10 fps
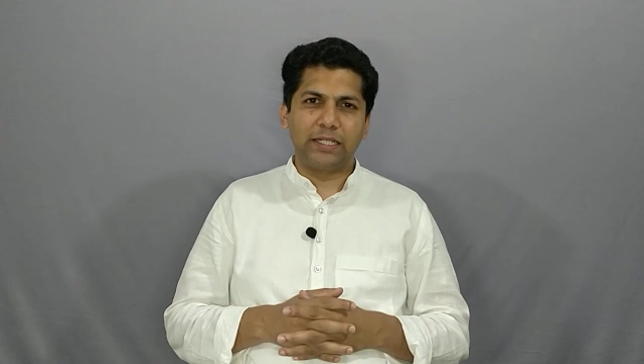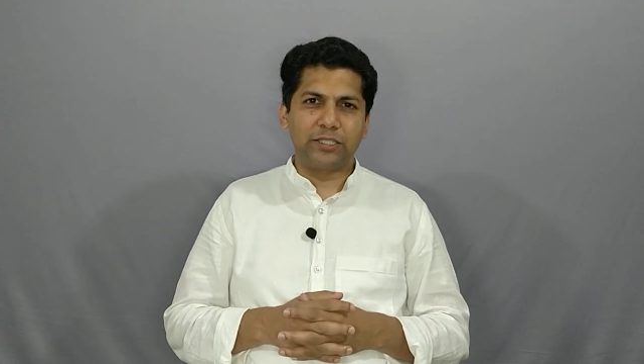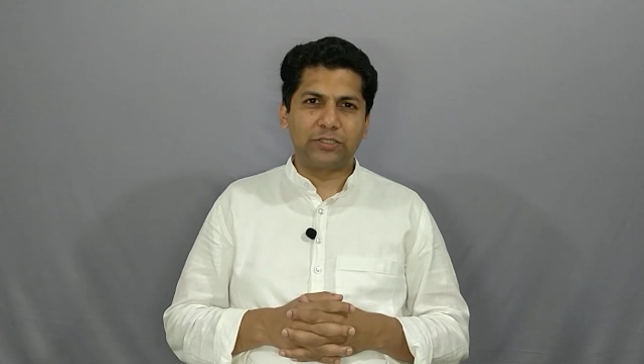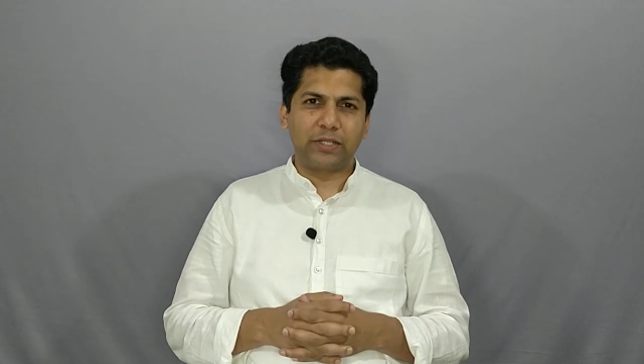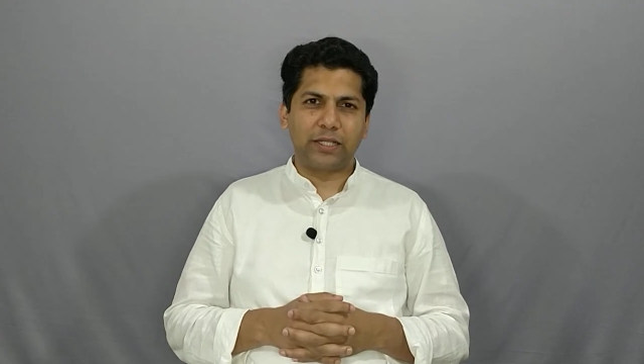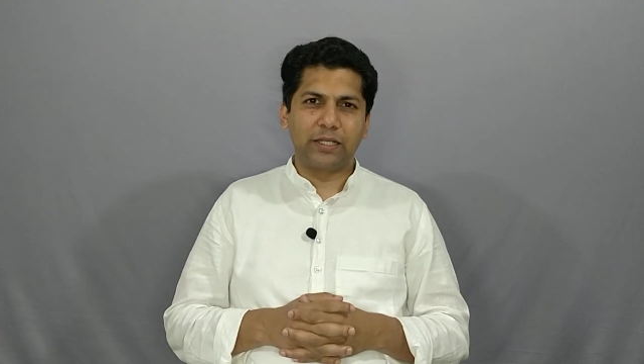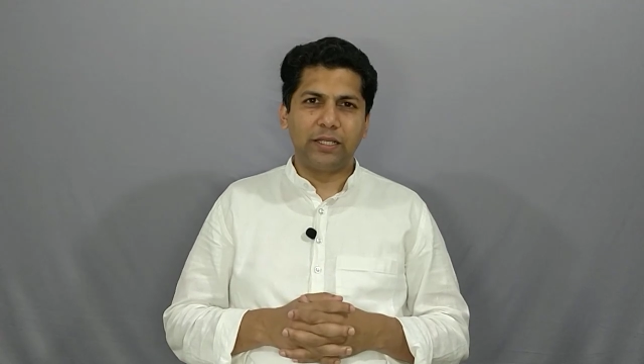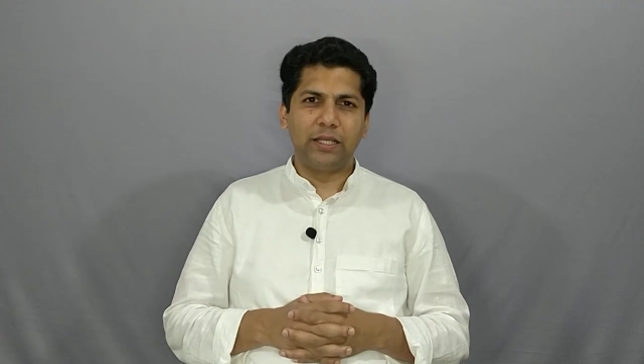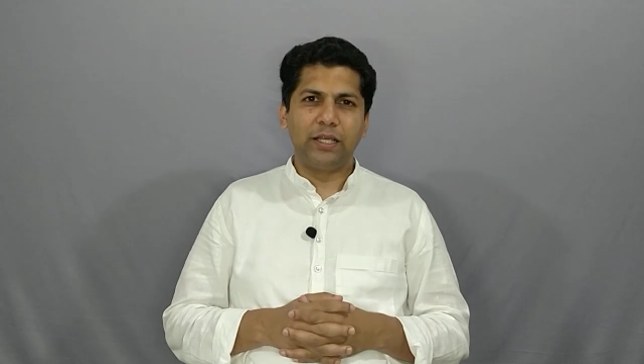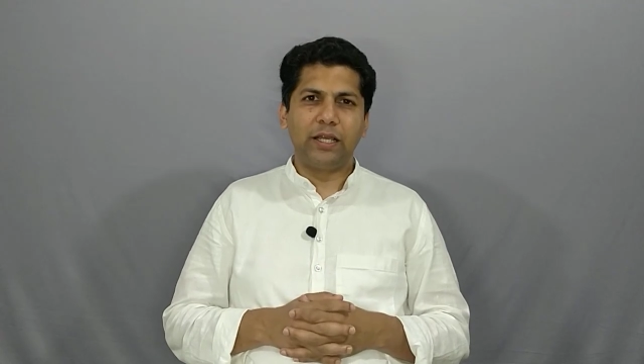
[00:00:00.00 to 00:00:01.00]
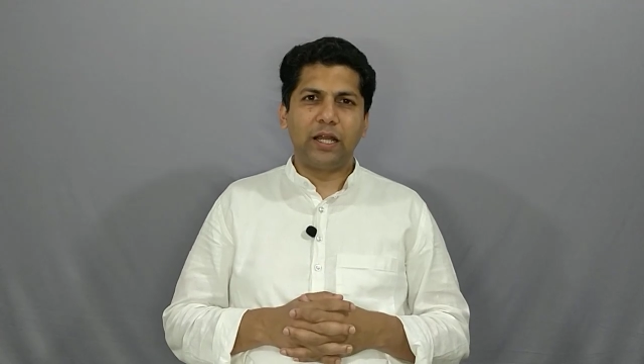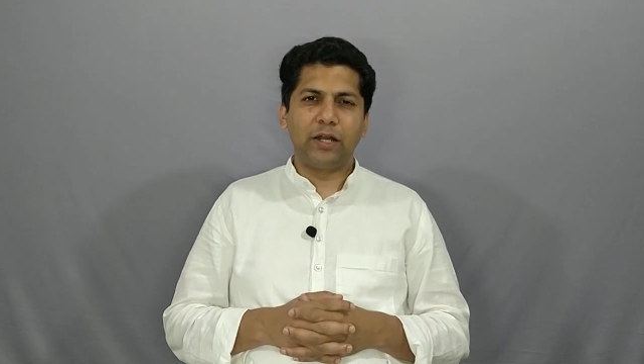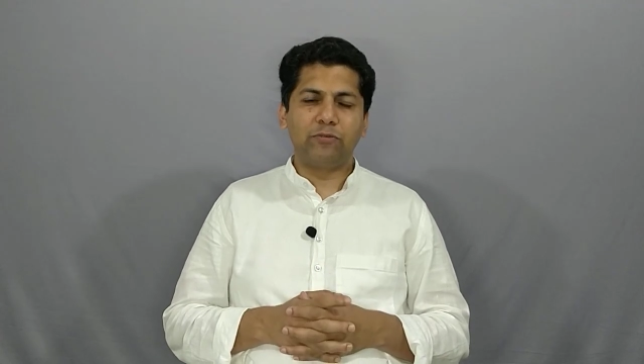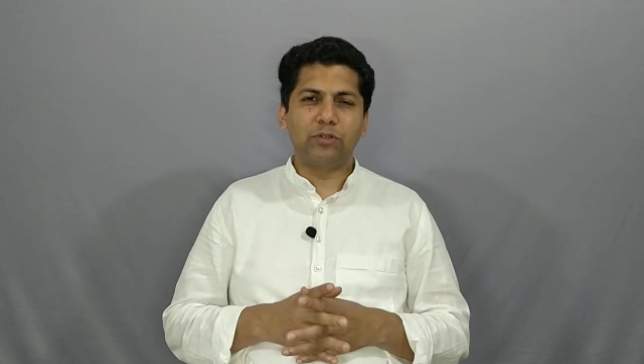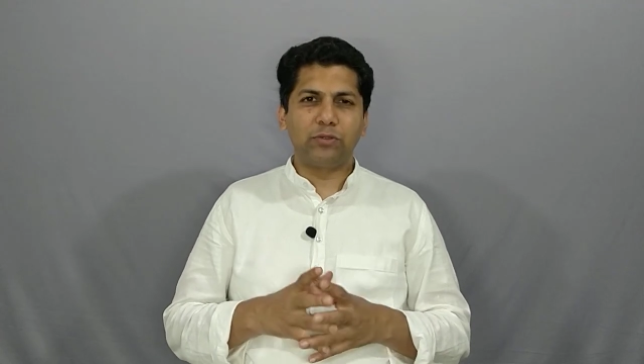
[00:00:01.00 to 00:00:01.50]
illustrate
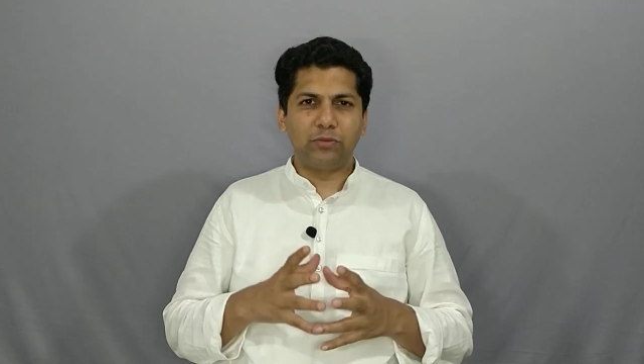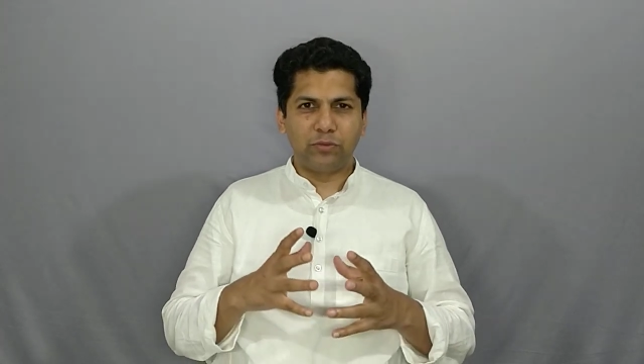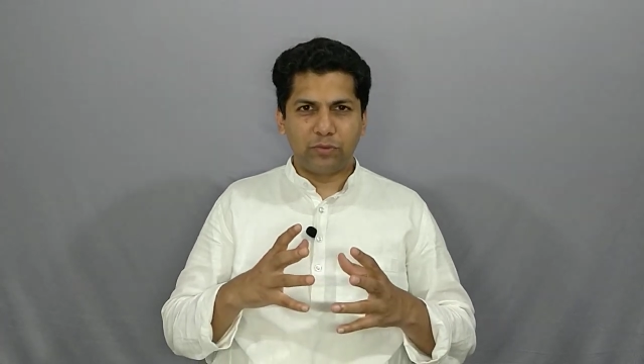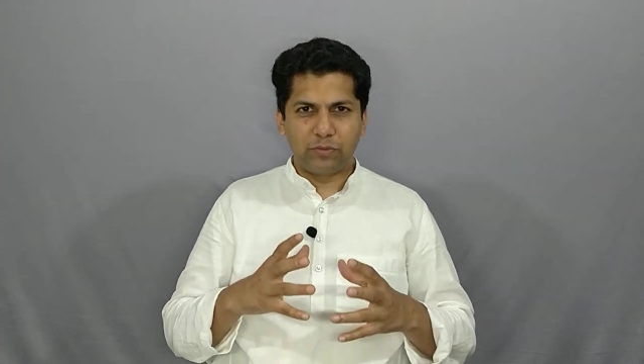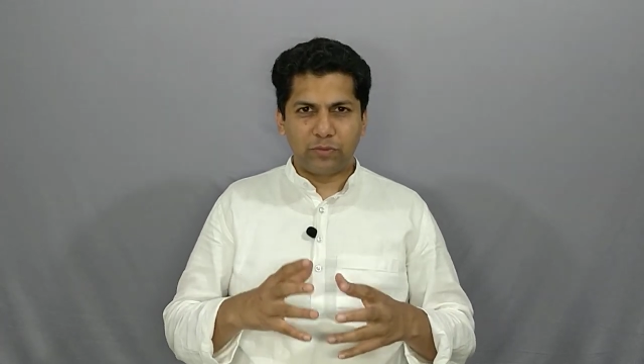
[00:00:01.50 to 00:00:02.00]
how to